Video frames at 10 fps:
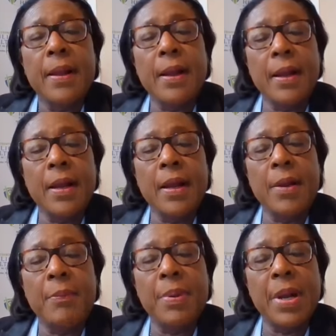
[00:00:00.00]

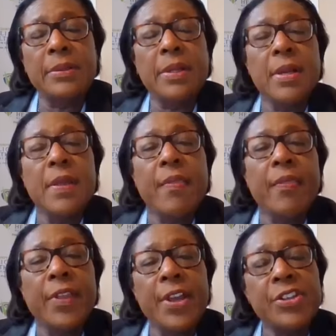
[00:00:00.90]
But
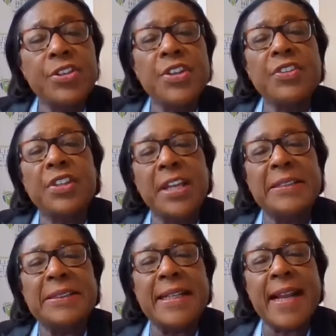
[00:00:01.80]
these are the
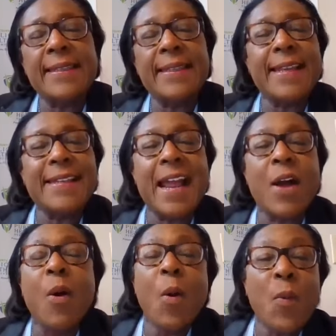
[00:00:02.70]
things that I think
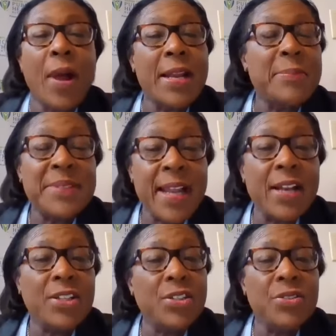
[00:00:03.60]
now, while I'm
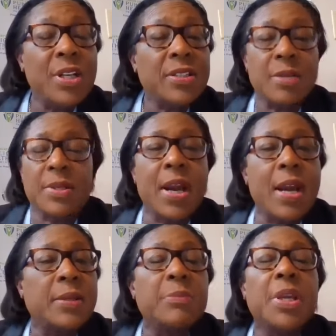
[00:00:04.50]
telling you this,
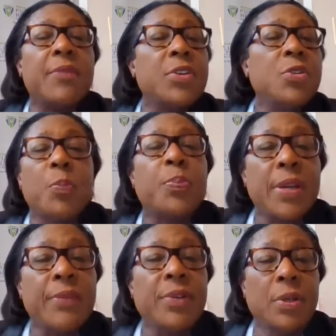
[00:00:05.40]
guys, I'm giving you a
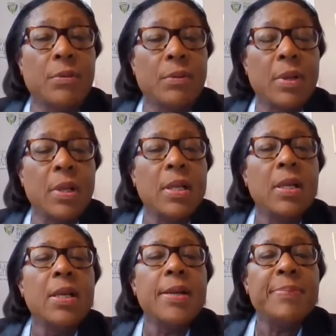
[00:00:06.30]
preview,
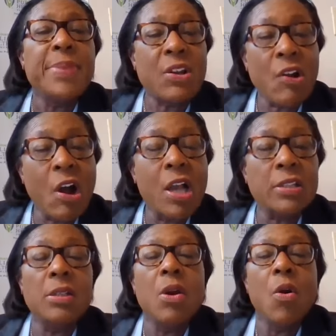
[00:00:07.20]

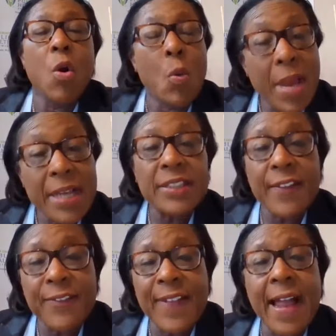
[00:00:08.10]
because who makes
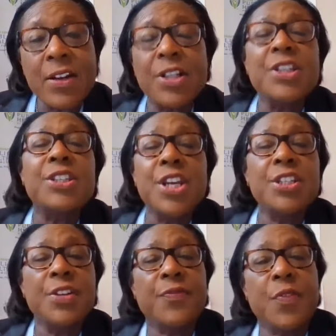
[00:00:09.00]
the final
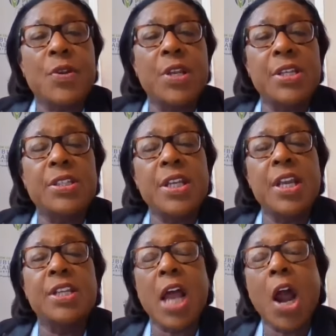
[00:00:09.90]
decision for this
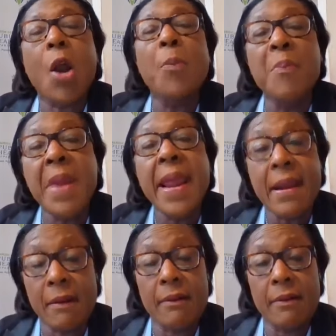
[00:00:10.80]
is our
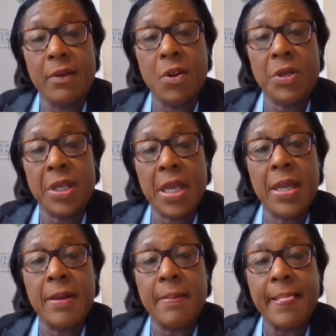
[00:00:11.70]
mayor, okay?